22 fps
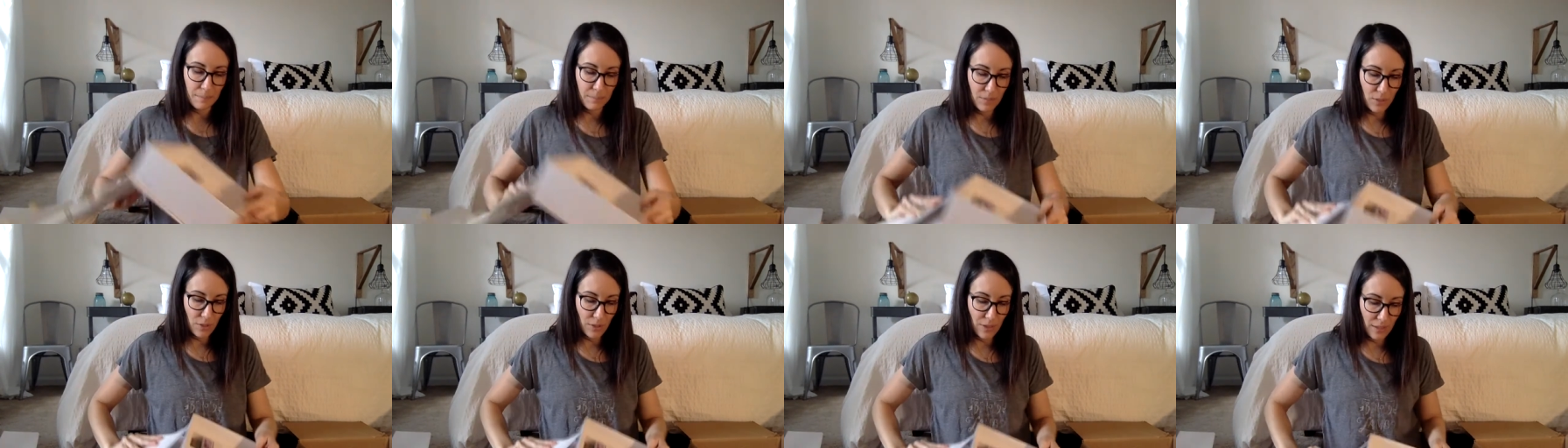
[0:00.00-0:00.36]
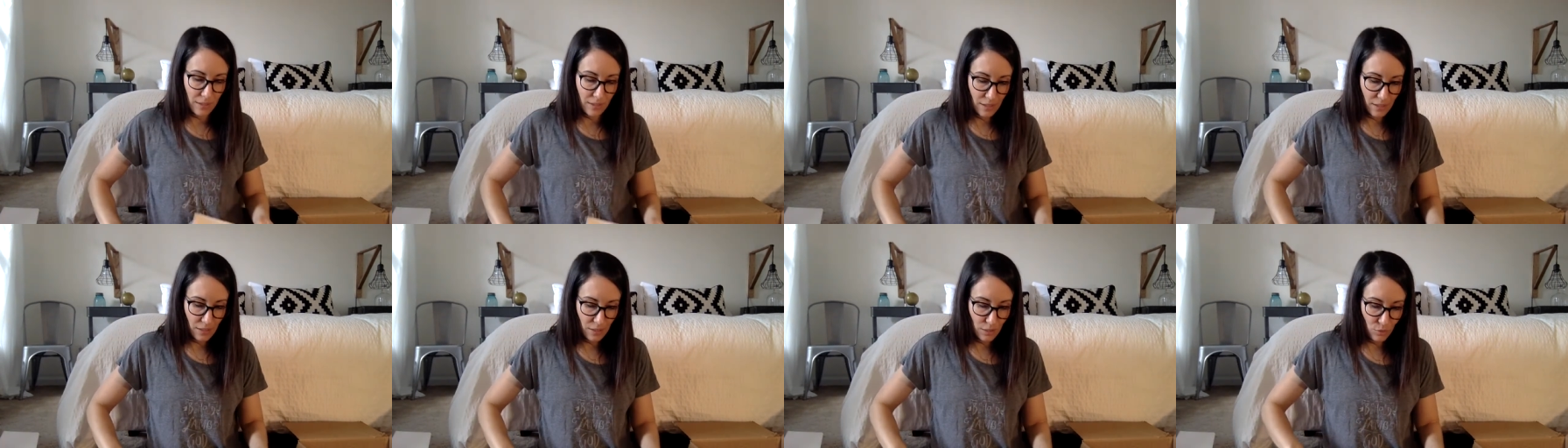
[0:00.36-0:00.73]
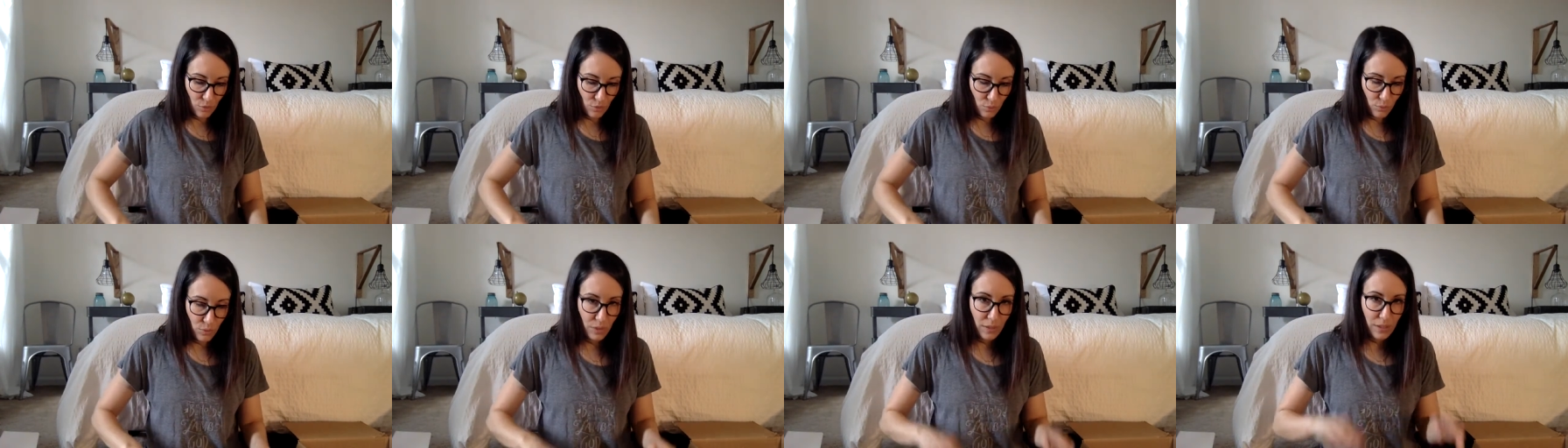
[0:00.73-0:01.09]
So I'll tell
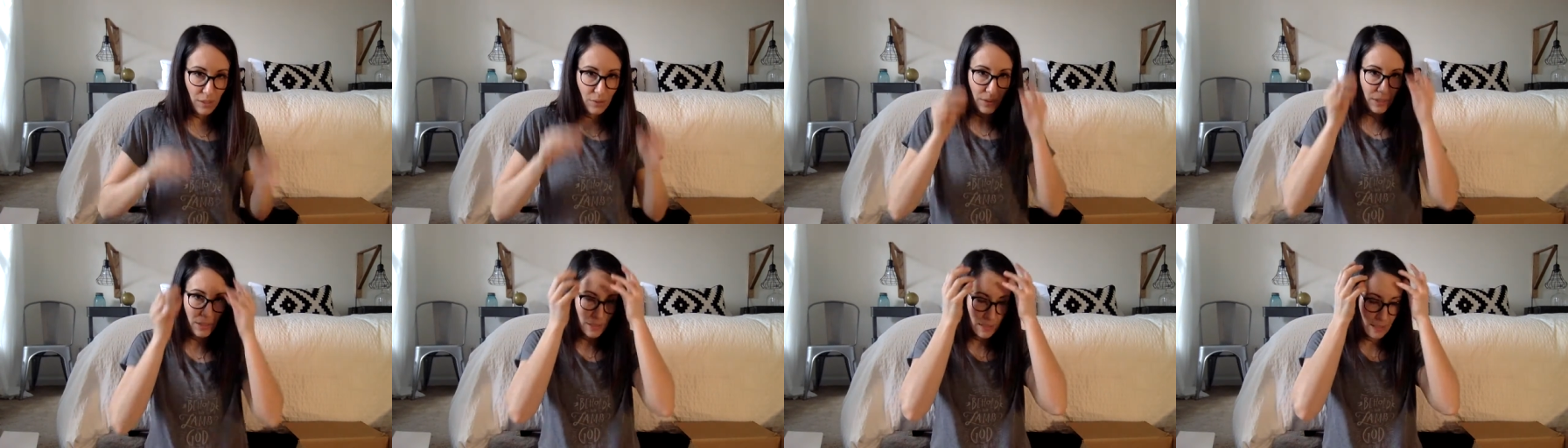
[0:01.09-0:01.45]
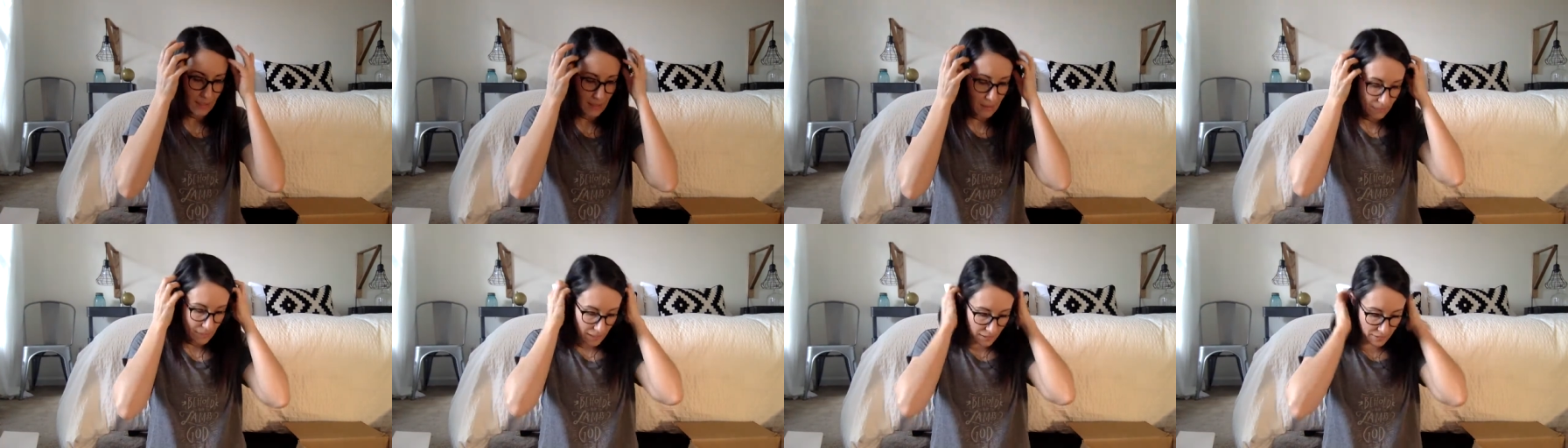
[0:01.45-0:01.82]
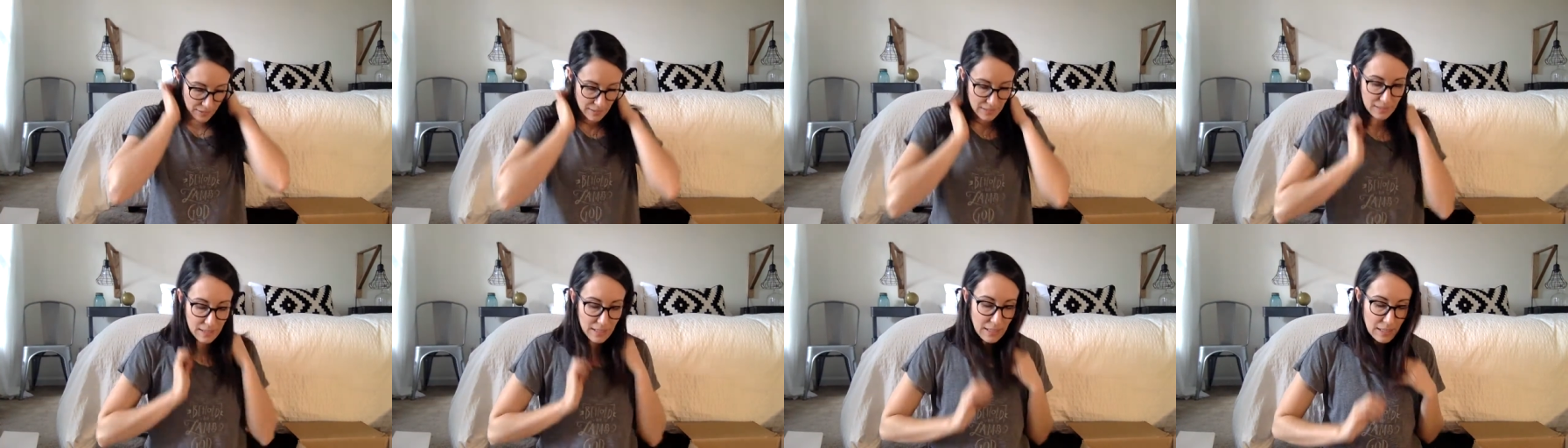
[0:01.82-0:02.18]
you really quickly about
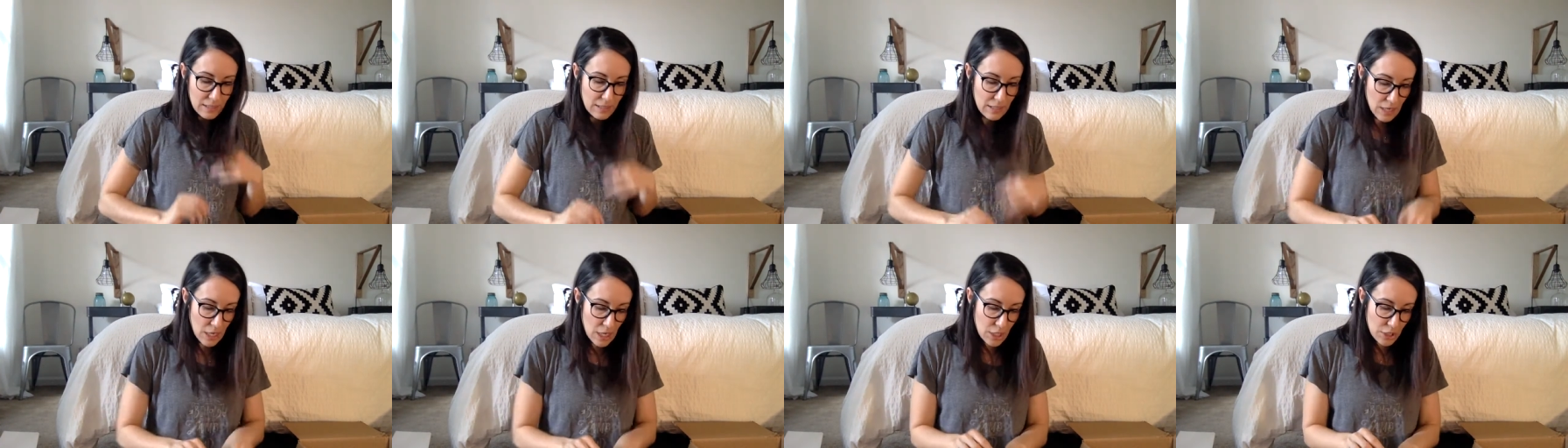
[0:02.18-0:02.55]
these things.